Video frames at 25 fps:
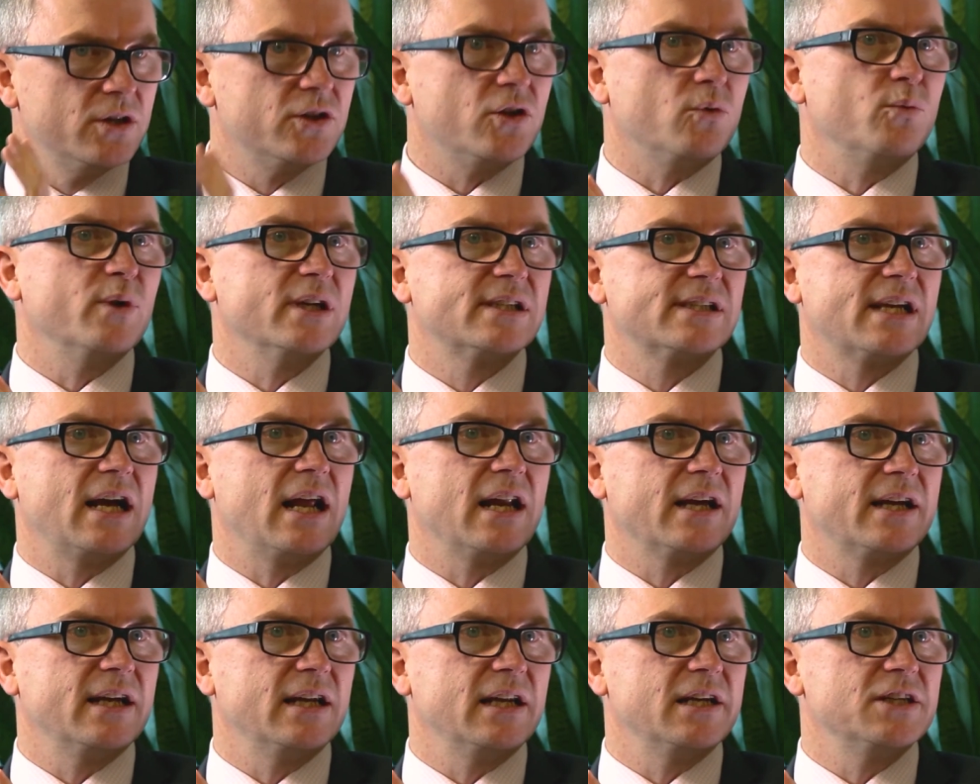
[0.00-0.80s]
the risk
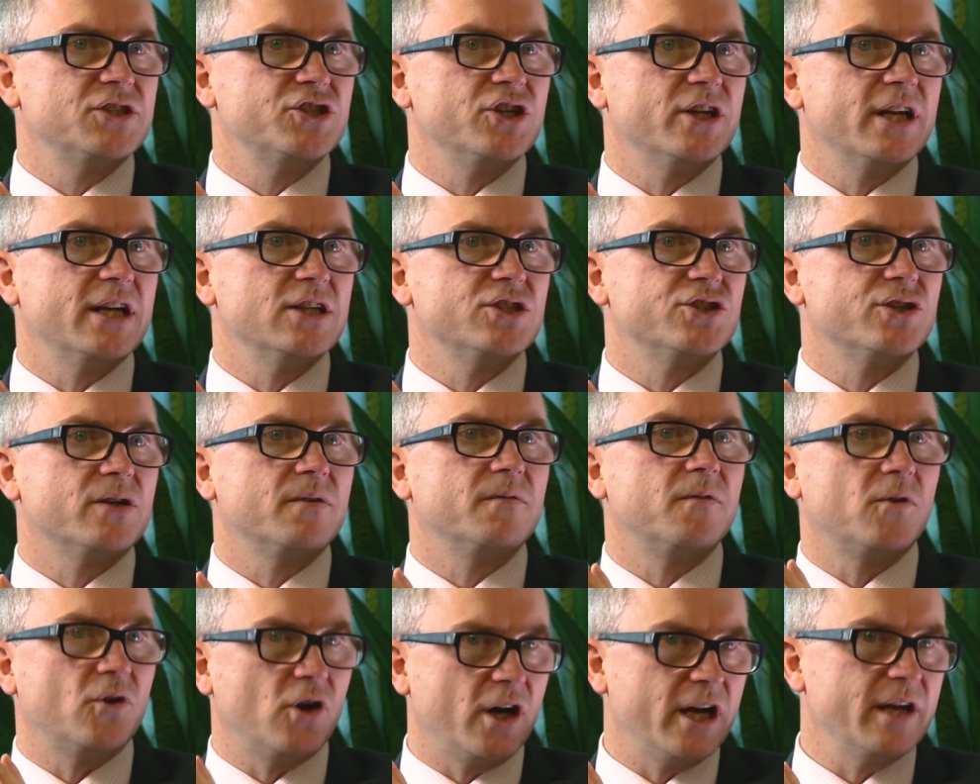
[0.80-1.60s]
calculation engine
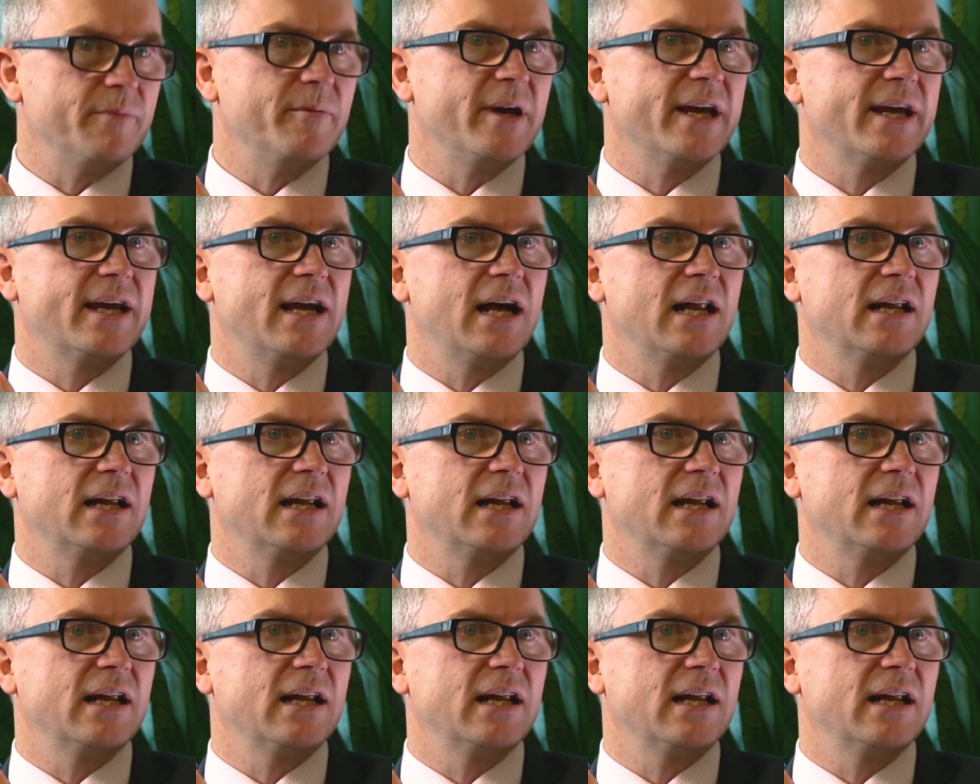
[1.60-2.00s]
for I M A